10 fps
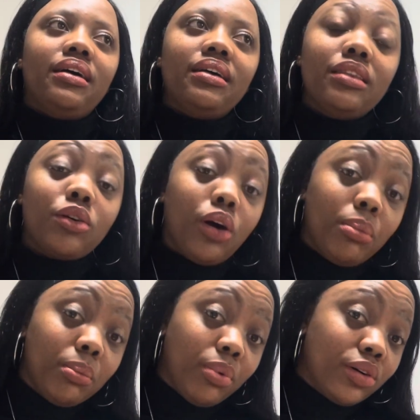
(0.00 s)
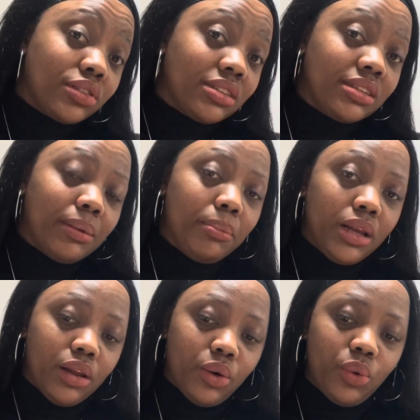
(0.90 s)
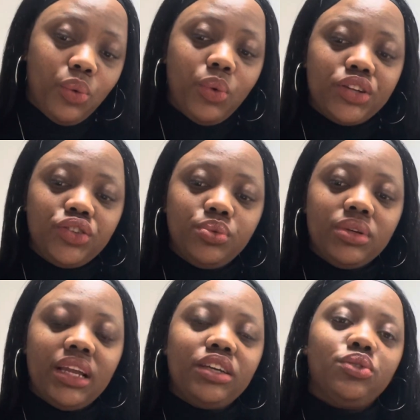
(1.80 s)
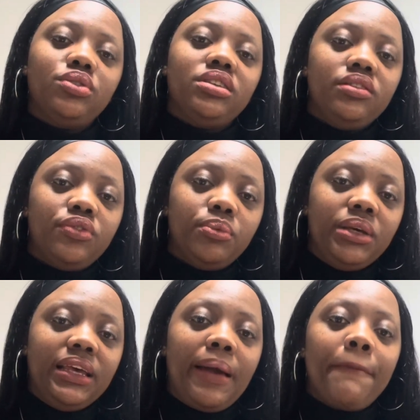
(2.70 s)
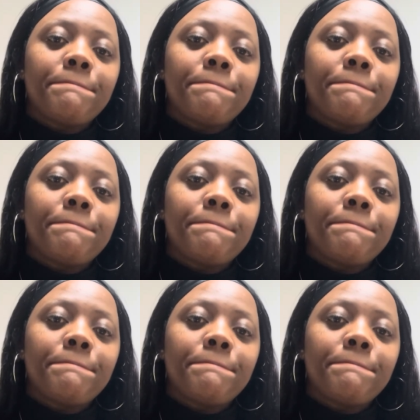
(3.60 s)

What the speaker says: in the comment box below what you would like to see from me.